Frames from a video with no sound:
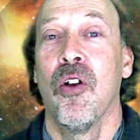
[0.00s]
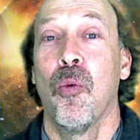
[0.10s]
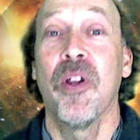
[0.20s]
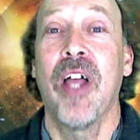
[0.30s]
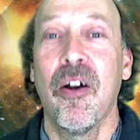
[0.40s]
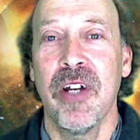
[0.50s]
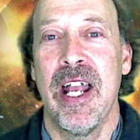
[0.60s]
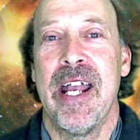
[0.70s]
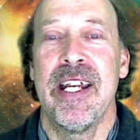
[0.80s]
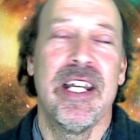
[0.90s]
without
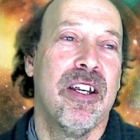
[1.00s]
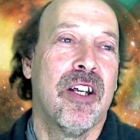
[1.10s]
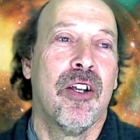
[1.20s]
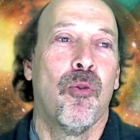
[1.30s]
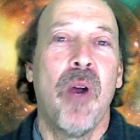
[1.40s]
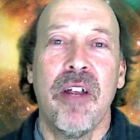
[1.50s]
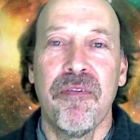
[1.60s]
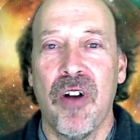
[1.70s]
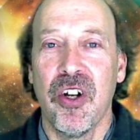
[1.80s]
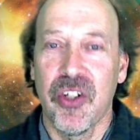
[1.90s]
any wave
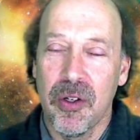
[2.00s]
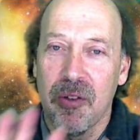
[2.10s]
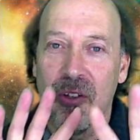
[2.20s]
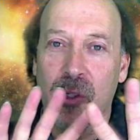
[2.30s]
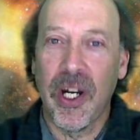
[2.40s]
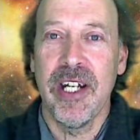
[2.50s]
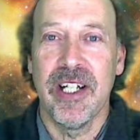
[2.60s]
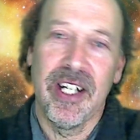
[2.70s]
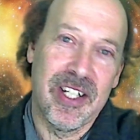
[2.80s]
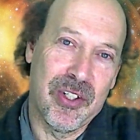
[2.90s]
function
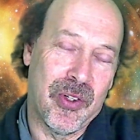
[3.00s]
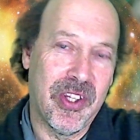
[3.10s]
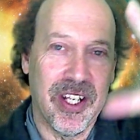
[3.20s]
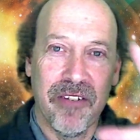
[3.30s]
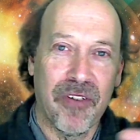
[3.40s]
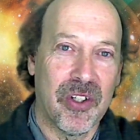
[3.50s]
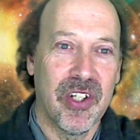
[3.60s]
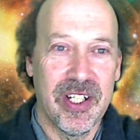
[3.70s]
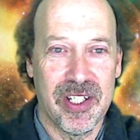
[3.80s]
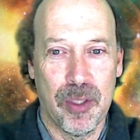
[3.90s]
creating it. It's sort of the inverse.
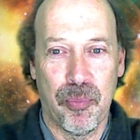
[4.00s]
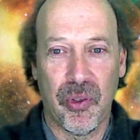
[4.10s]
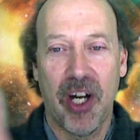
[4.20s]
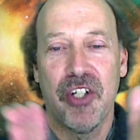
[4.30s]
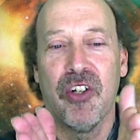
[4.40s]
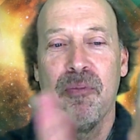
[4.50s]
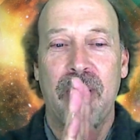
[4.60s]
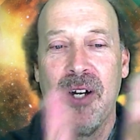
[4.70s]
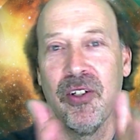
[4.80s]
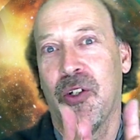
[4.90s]
It's the pressure of
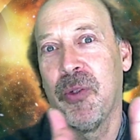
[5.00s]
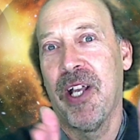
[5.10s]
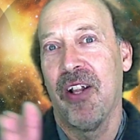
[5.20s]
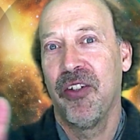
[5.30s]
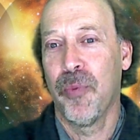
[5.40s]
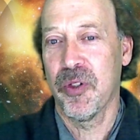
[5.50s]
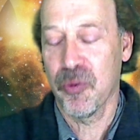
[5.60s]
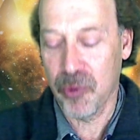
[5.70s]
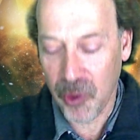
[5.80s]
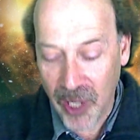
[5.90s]
parallel realities which
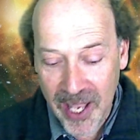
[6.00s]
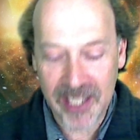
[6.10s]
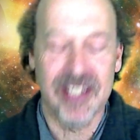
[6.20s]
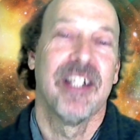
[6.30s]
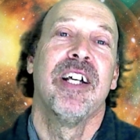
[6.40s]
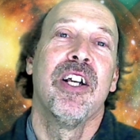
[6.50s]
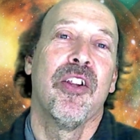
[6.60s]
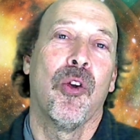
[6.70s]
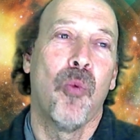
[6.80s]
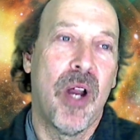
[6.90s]
creates
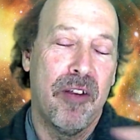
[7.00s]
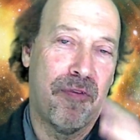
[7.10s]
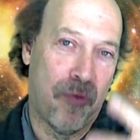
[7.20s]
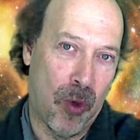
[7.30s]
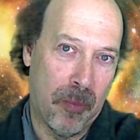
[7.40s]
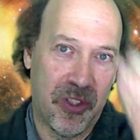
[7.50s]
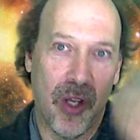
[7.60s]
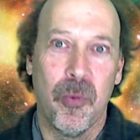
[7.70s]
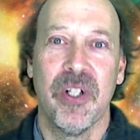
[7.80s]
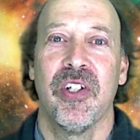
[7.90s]
the waveforms
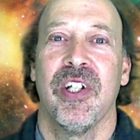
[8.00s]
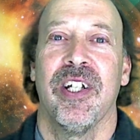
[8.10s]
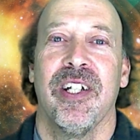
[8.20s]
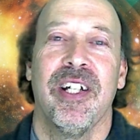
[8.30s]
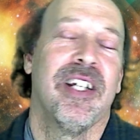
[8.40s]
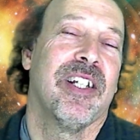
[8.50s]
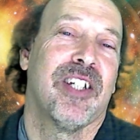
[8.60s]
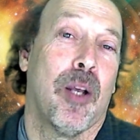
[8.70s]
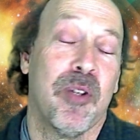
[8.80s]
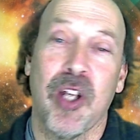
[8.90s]
that we see in
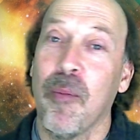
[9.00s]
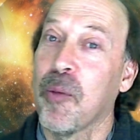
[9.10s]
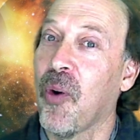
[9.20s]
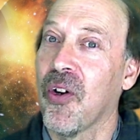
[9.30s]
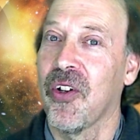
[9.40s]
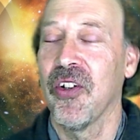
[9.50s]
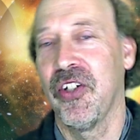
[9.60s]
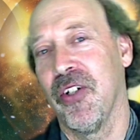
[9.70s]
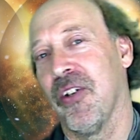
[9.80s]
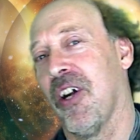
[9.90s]
subatomic particles
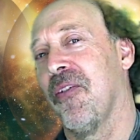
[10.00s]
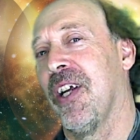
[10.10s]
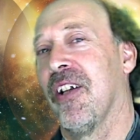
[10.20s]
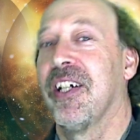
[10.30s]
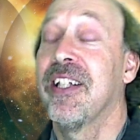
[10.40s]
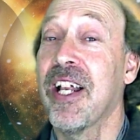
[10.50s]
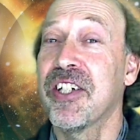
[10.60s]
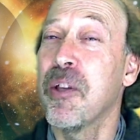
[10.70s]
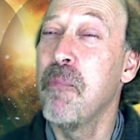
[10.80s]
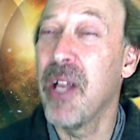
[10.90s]
here in our reality. And
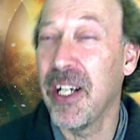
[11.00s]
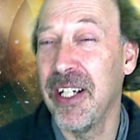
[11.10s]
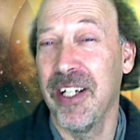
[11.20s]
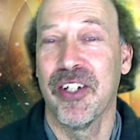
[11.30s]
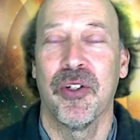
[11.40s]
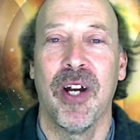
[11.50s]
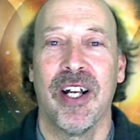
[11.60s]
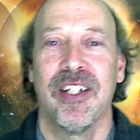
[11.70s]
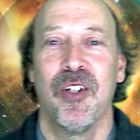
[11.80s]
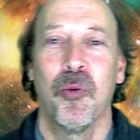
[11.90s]
that's the many
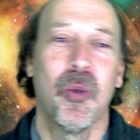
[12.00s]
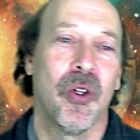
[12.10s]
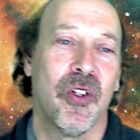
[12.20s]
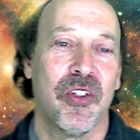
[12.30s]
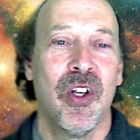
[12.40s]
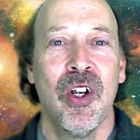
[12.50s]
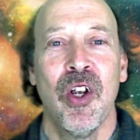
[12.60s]
interacting worlds